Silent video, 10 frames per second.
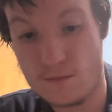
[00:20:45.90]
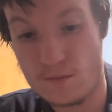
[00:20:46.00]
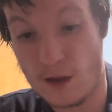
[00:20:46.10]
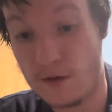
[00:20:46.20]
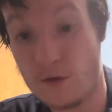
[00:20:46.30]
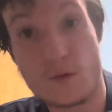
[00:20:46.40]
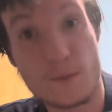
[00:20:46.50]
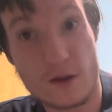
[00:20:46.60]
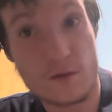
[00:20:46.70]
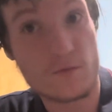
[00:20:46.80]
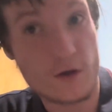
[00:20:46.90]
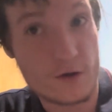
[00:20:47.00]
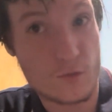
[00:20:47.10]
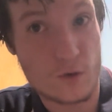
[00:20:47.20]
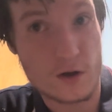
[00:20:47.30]
and it would be
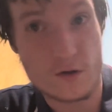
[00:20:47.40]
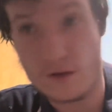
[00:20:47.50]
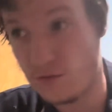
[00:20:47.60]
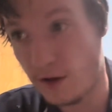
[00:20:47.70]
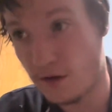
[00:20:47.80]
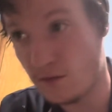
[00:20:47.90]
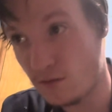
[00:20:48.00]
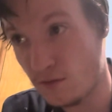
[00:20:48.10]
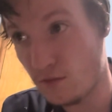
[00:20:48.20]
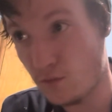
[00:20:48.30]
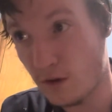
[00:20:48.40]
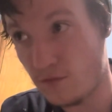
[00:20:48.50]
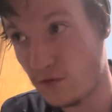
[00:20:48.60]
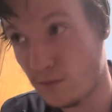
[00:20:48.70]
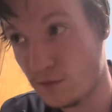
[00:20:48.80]
very weird if I just
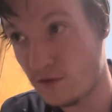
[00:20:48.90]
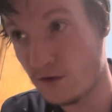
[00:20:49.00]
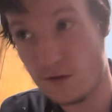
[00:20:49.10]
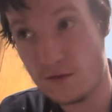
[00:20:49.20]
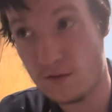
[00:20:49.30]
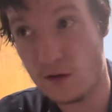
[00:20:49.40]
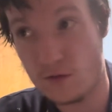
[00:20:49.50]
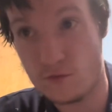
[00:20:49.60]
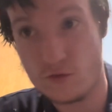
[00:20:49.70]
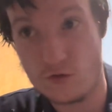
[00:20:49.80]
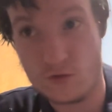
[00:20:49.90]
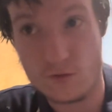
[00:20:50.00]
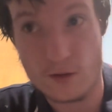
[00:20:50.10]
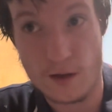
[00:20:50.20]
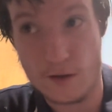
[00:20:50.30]
went from just Nerfs
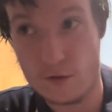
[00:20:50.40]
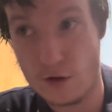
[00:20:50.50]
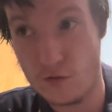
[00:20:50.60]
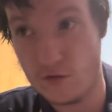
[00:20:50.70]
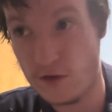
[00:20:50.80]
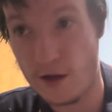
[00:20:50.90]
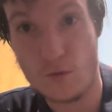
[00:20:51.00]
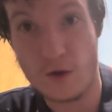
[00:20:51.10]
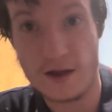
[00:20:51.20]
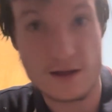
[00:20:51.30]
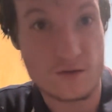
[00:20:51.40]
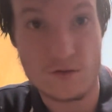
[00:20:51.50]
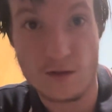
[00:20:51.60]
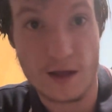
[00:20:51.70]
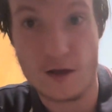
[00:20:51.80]
and no segue
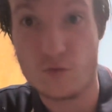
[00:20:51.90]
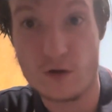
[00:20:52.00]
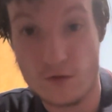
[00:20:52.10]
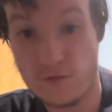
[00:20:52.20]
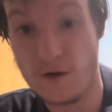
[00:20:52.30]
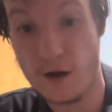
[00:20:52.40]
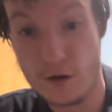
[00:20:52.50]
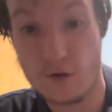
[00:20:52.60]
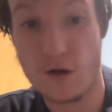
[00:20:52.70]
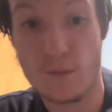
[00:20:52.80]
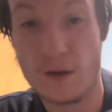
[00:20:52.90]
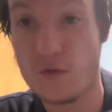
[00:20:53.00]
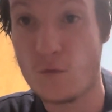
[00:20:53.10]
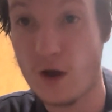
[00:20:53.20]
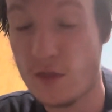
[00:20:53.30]
into like a real firearm
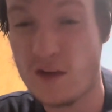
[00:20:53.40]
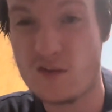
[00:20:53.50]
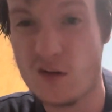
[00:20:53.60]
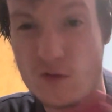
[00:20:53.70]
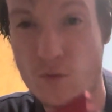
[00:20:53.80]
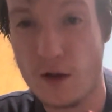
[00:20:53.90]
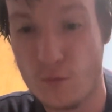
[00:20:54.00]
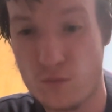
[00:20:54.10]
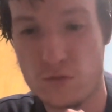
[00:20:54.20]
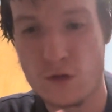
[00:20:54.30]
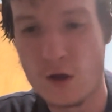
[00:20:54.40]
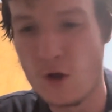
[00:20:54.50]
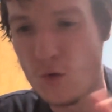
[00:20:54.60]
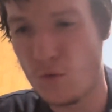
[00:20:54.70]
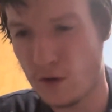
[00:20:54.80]
as well. That's also why
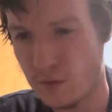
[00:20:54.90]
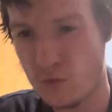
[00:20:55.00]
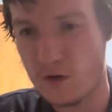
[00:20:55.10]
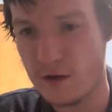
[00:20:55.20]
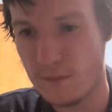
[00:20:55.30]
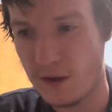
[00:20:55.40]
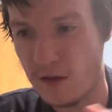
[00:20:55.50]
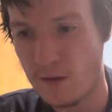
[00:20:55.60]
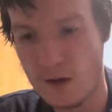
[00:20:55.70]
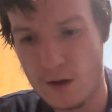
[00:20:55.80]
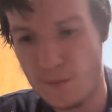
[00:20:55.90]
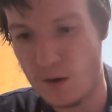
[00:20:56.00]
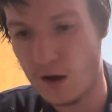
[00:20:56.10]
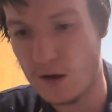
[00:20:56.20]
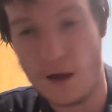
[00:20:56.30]
what worried me.
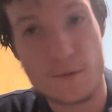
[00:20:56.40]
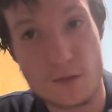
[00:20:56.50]
But I